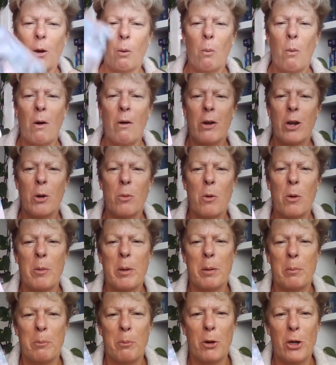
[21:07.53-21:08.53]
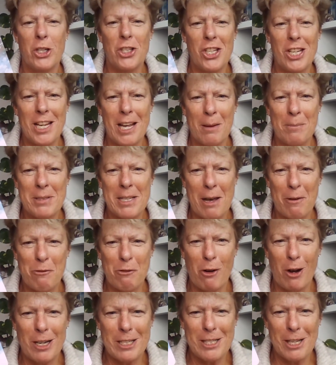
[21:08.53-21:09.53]
Warrior woman, boy, she comes up
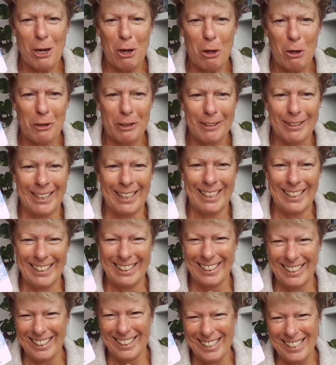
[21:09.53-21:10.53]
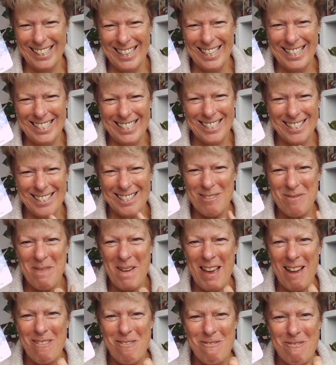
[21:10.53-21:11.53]
for us a lot. And this is
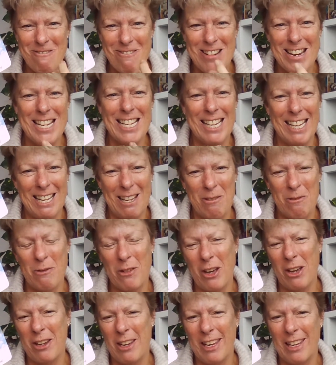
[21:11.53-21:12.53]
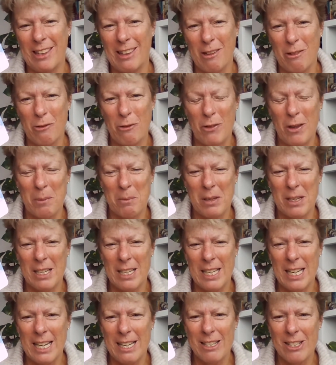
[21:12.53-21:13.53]
about really invoking the
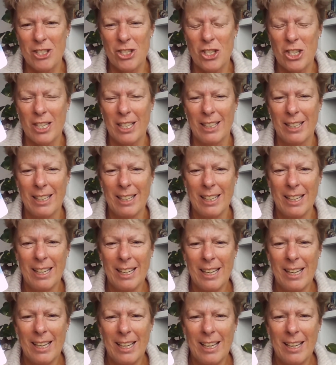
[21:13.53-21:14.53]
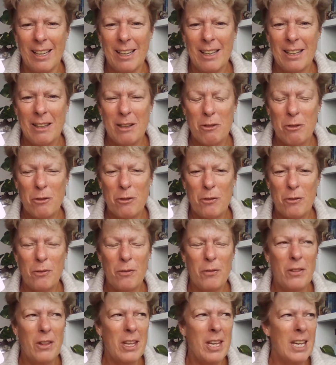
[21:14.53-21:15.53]
feminine energy.
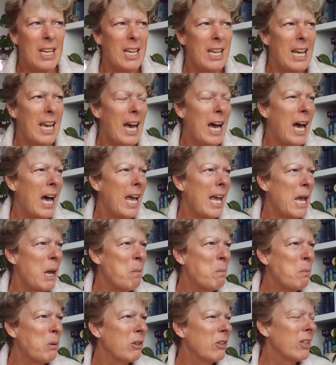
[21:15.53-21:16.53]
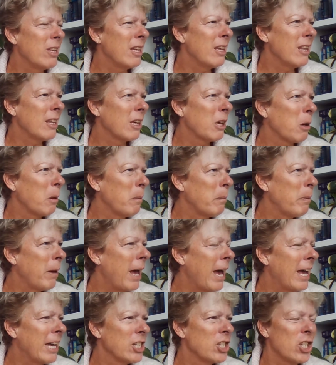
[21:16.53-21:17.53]
The empathy, the
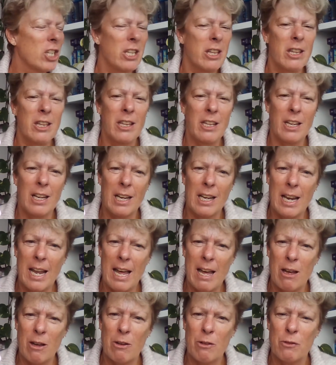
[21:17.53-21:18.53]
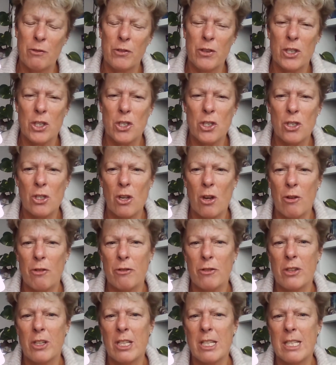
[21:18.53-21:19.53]
compassion, the love, the
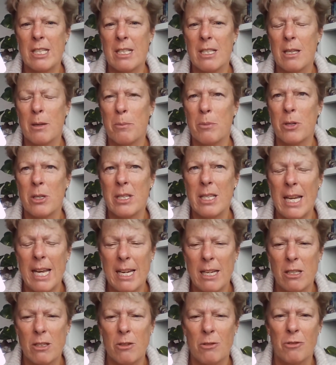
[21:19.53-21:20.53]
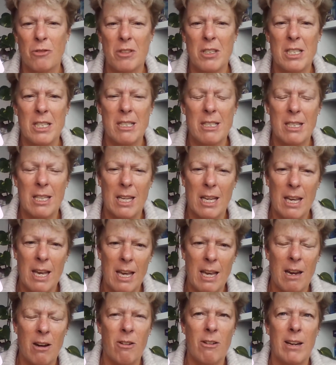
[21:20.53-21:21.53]
softness, the protectiveness, the
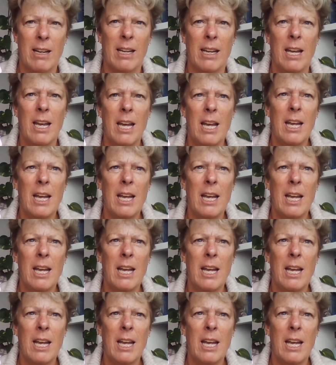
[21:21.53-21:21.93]
caring,